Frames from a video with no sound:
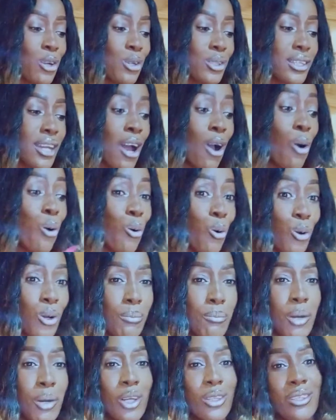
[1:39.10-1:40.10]
got a whole
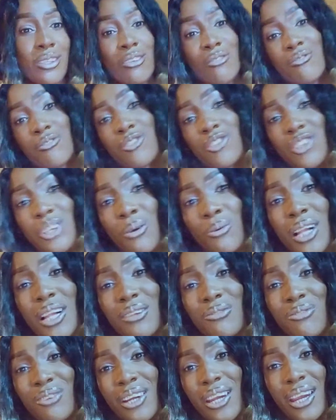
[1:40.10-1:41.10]
box of
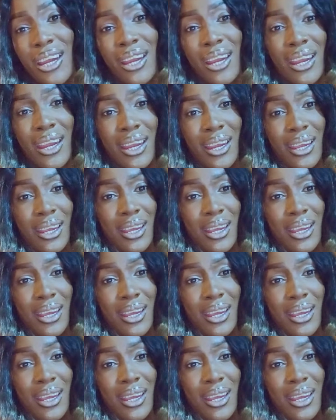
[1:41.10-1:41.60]
jewelry.